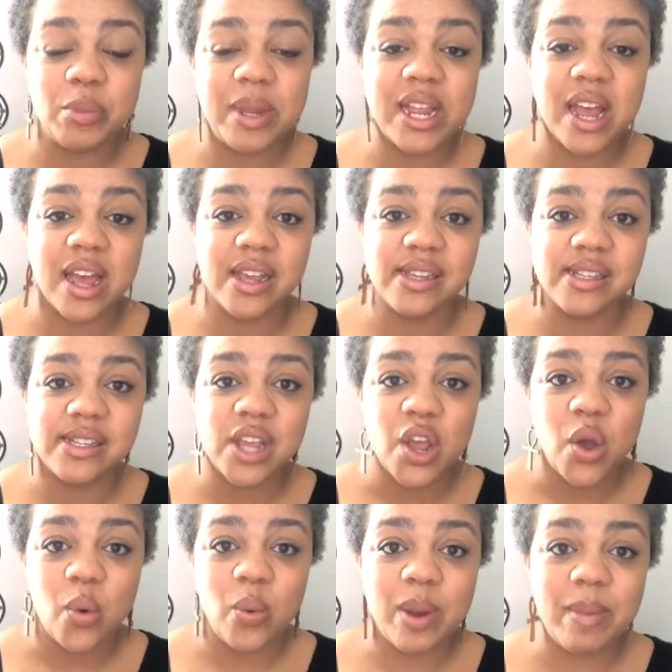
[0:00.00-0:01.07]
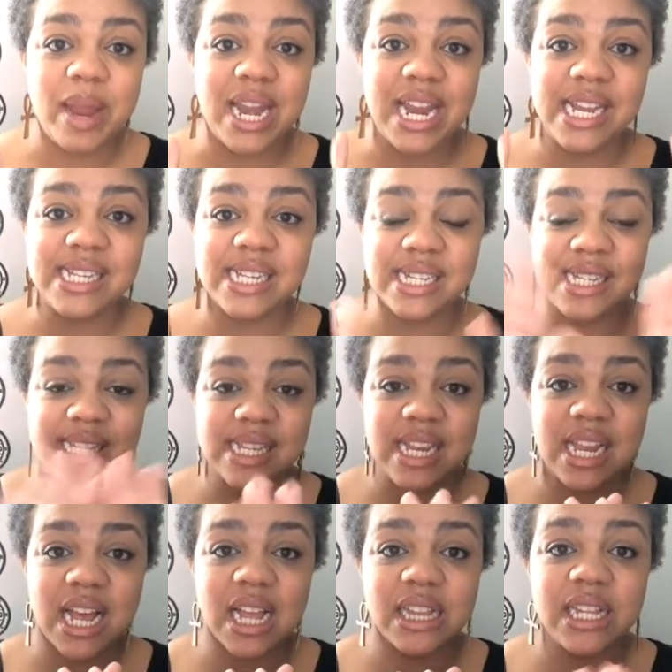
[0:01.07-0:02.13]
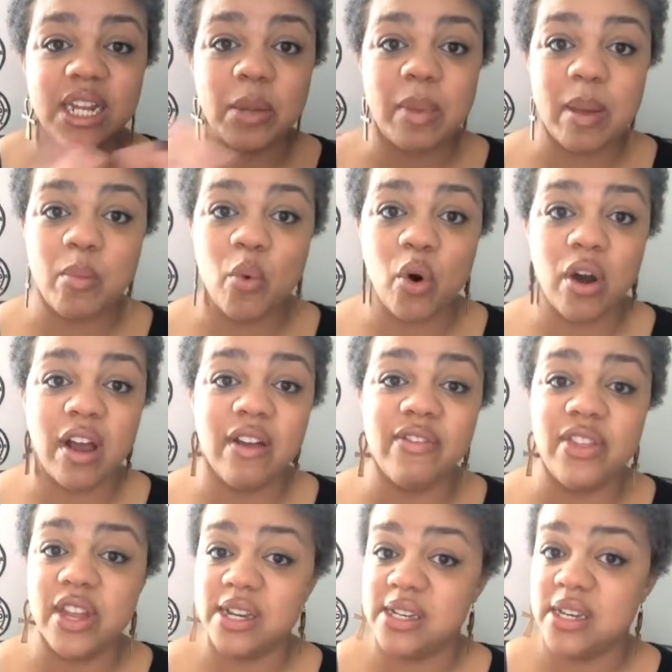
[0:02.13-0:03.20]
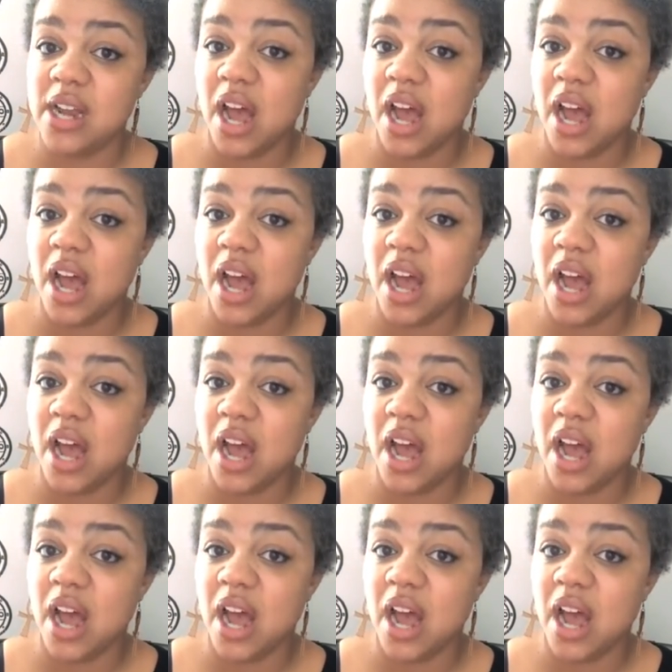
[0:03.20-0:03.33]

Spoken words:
because we may need to see a little bit more of the